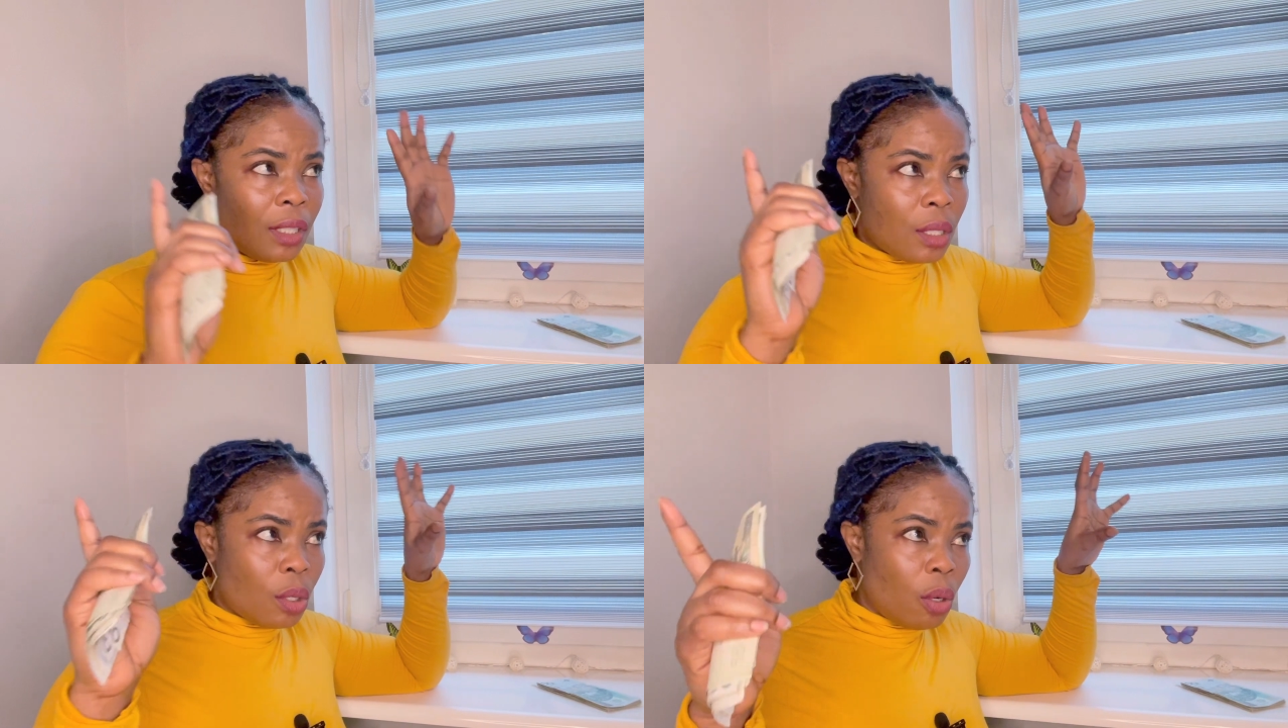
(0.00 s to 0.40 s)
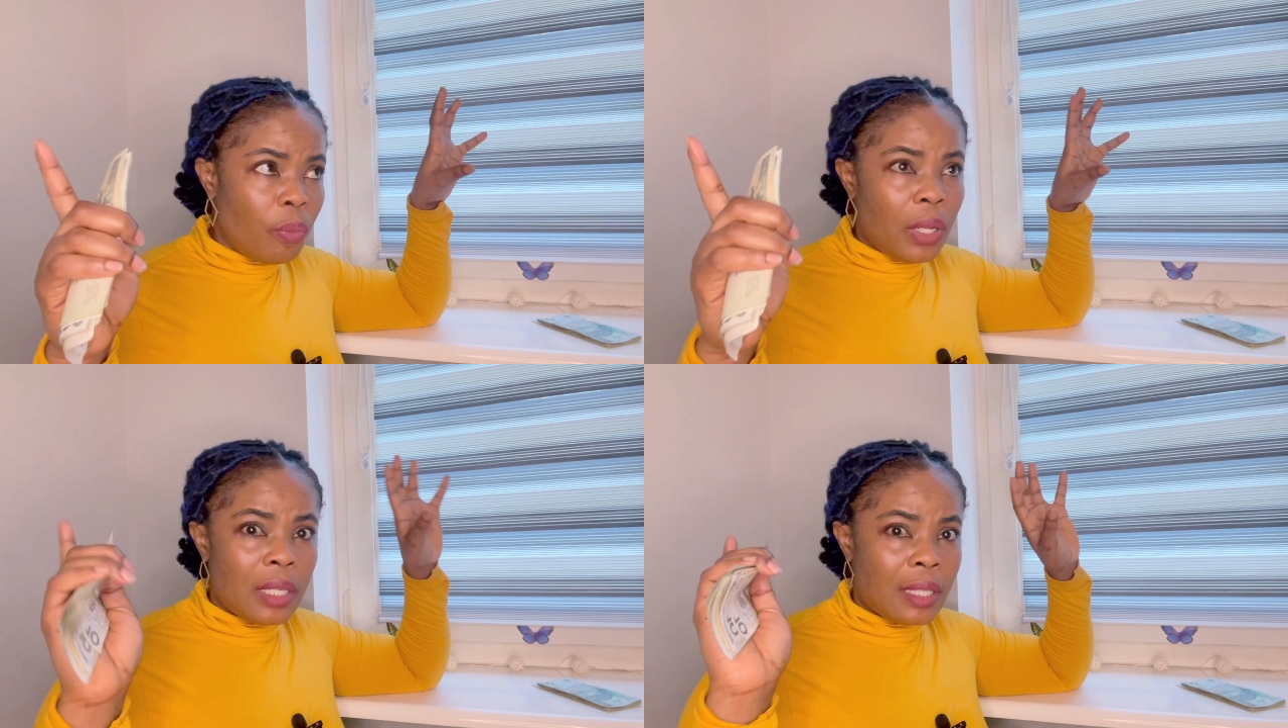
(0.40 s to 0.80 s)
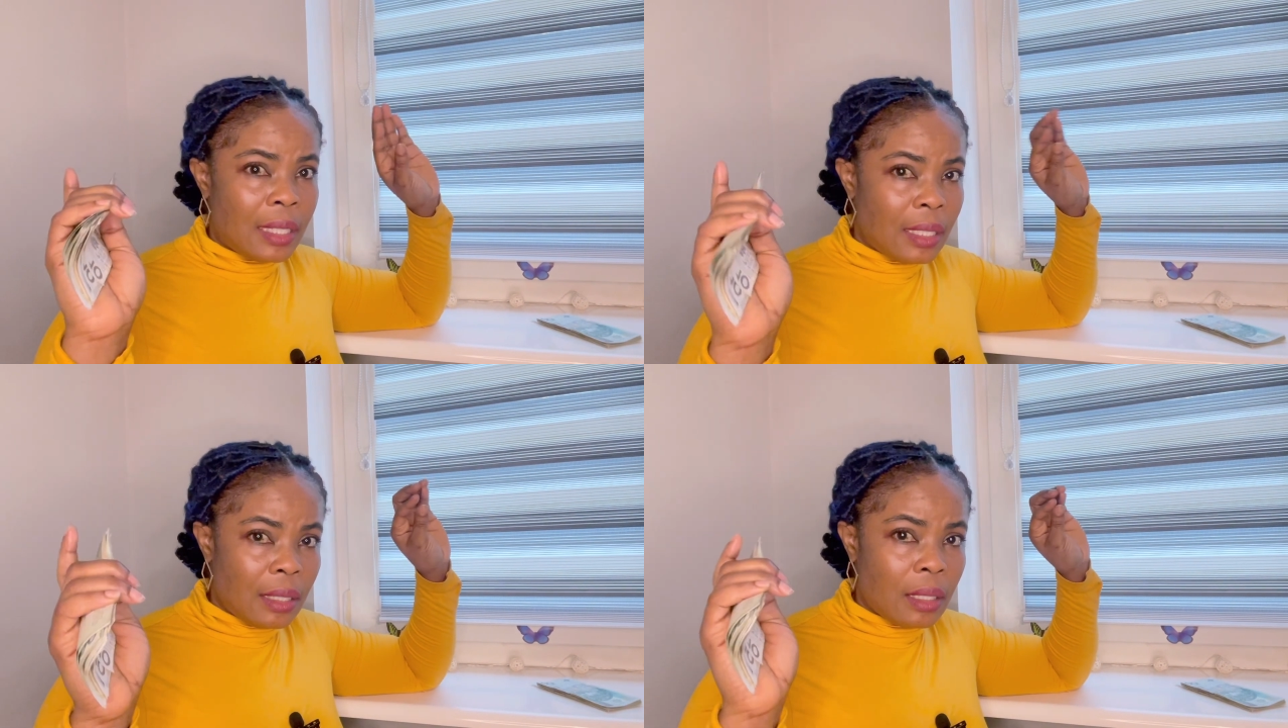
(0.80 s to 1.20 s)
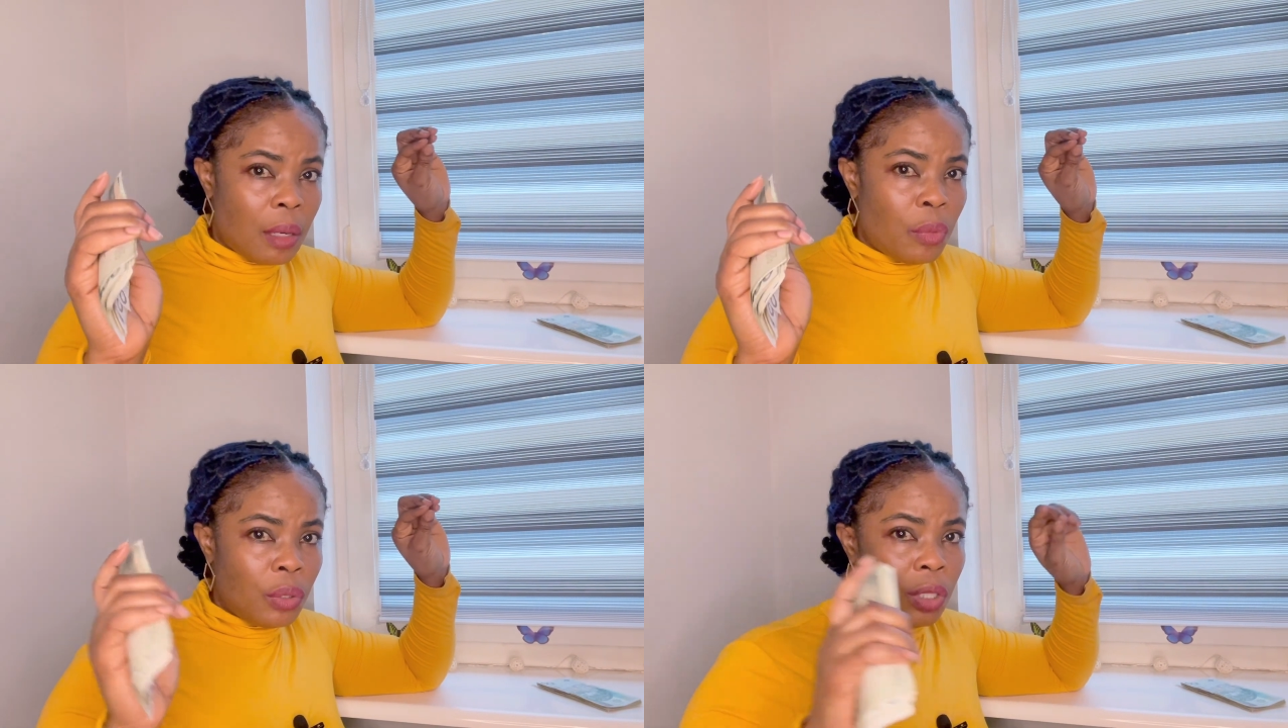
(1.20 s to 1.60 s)
It's the complex that takes
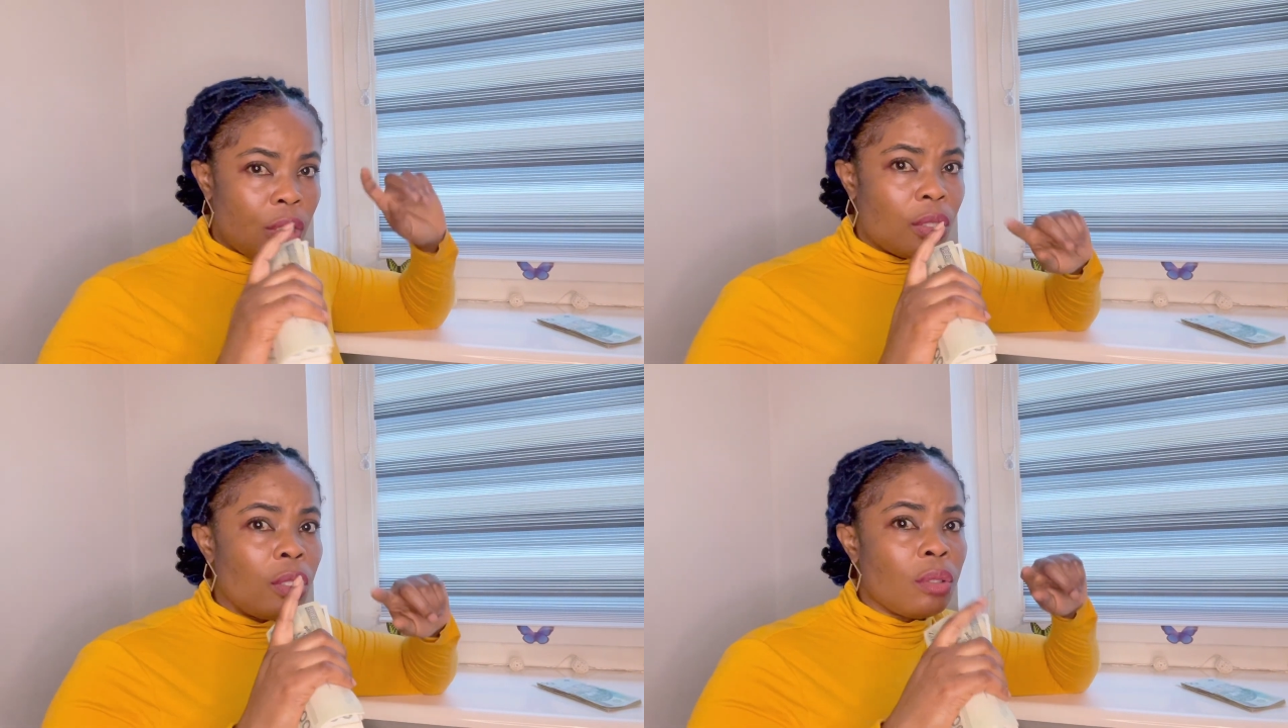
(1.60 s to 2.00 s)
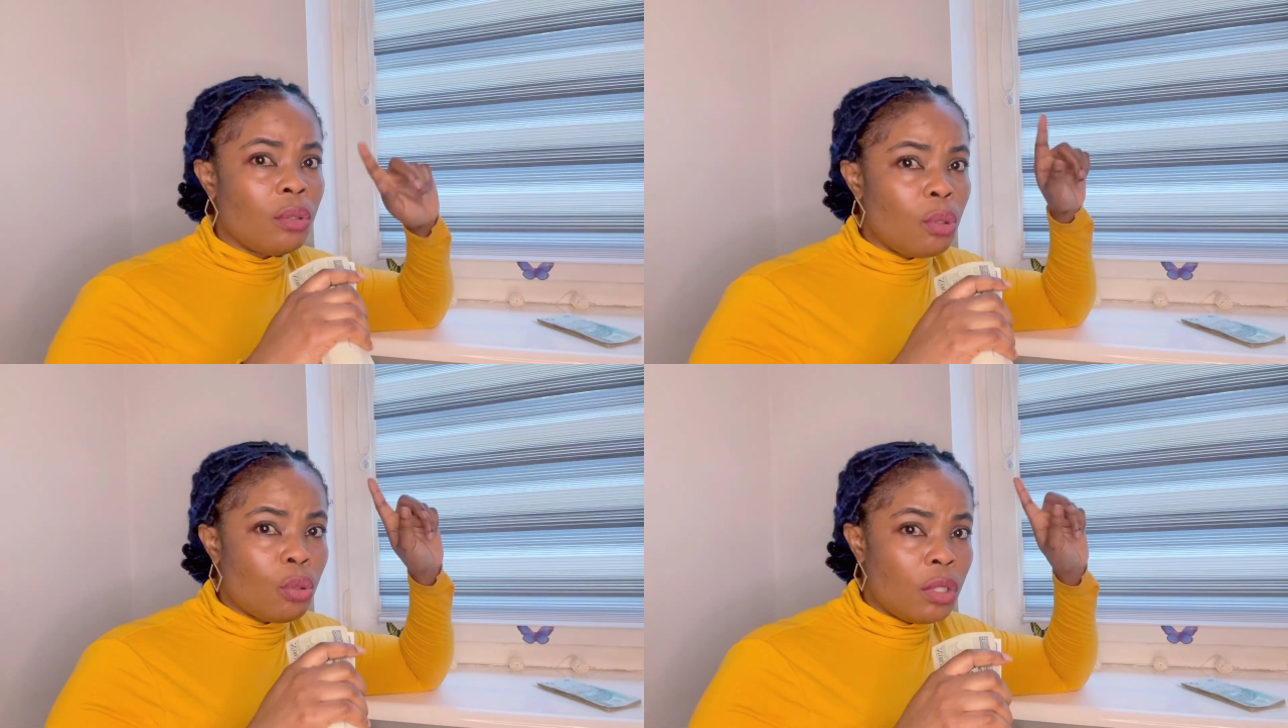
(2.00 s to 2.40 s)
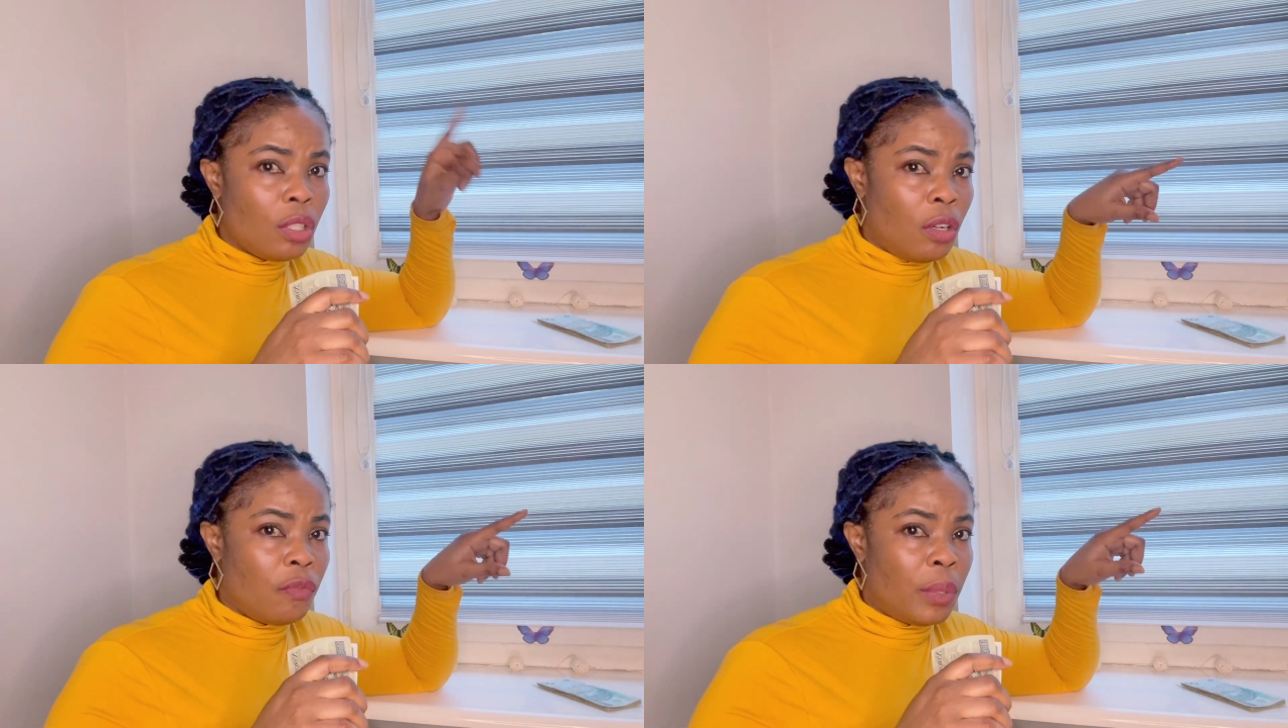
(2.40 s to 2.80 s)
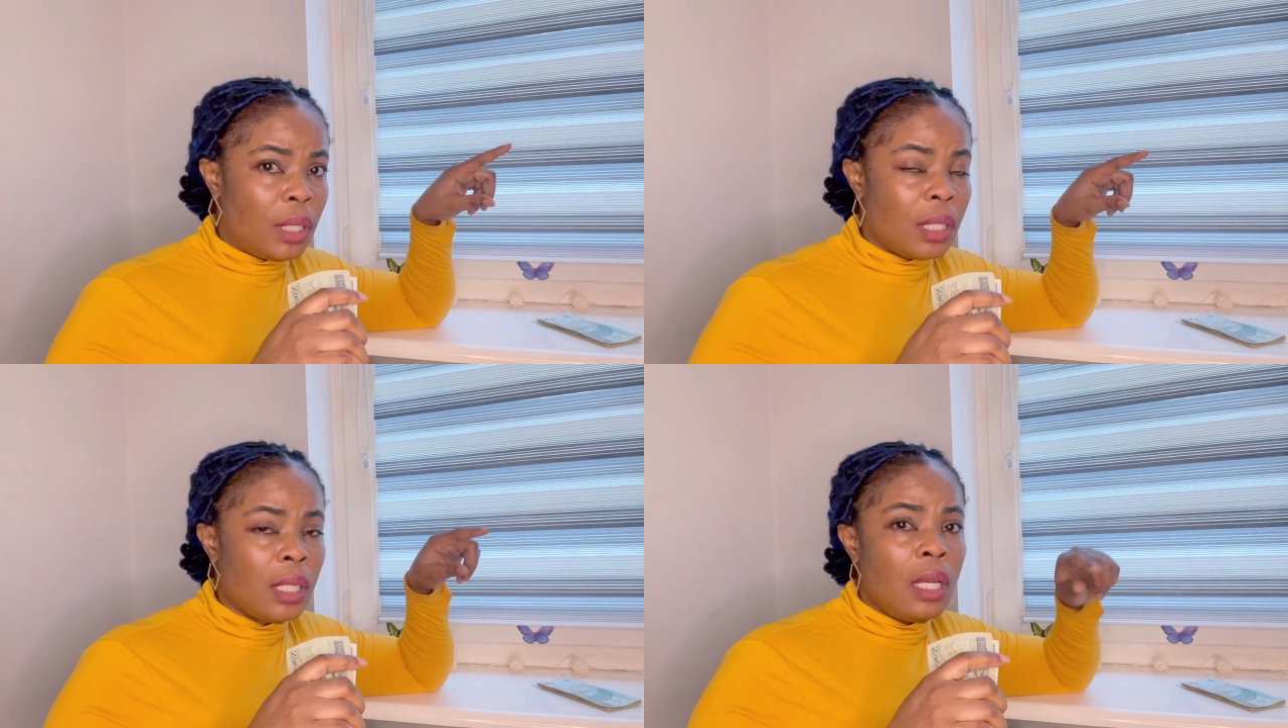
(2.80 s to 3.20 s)
that money. It doesn't go to the
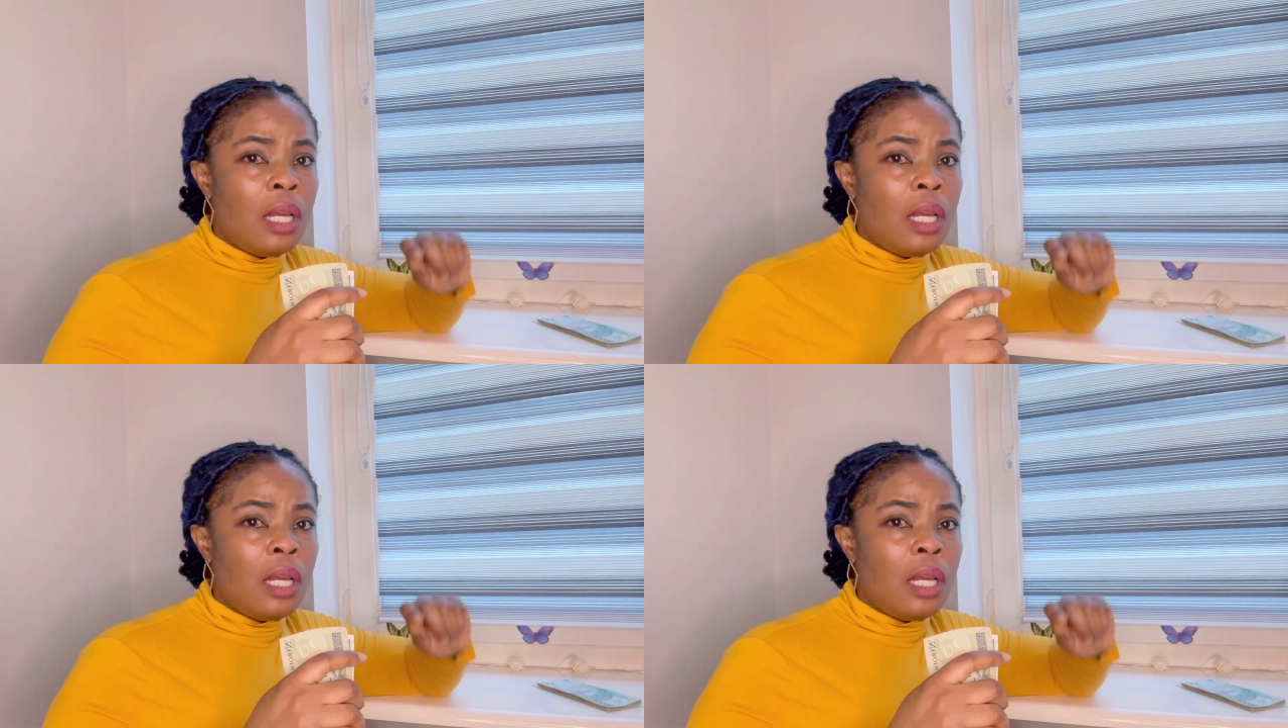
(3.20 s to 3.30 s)
government.